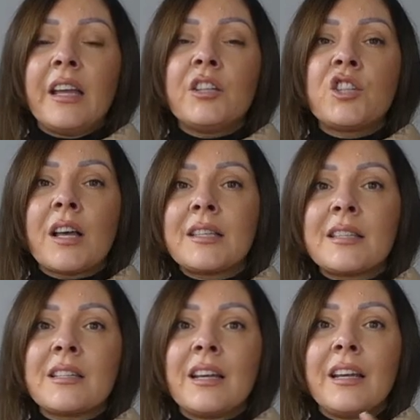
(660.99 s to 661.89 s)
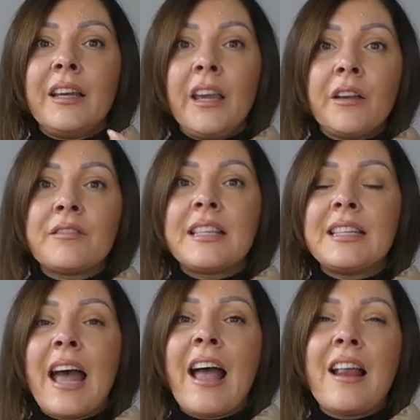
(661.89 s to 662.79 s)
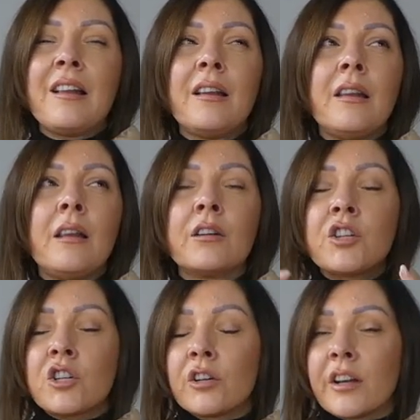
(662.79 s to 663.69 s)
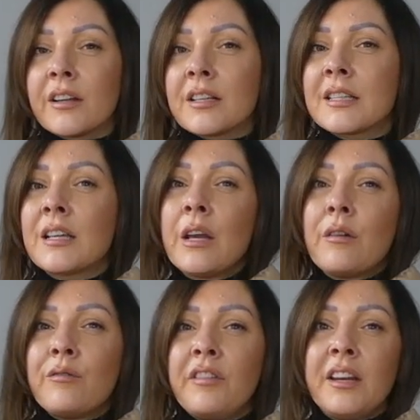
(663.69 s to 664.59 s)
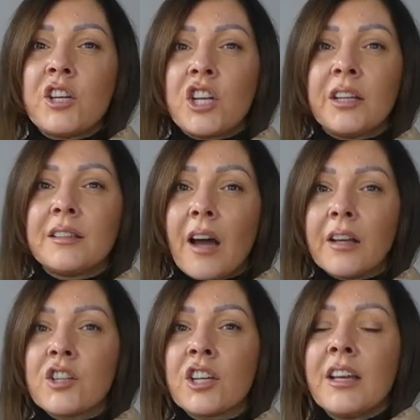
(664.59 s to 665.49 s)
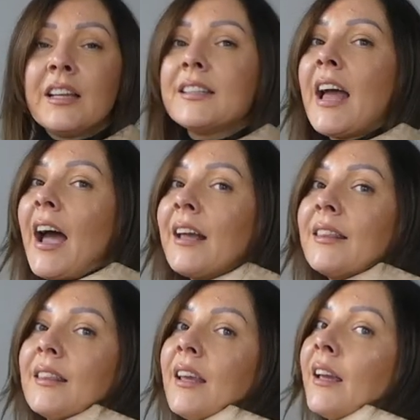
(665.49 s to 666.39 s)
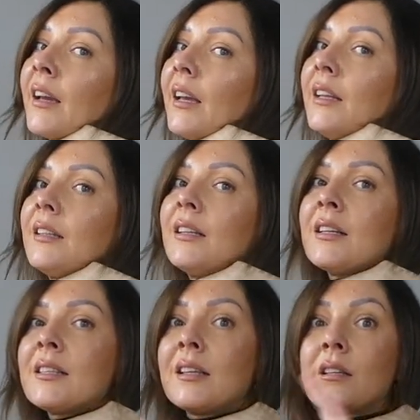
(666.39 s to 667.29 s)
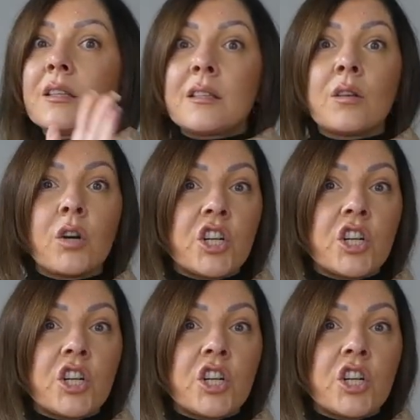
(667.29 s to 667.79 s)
it just gives that luxurious finishing touch that I think it is so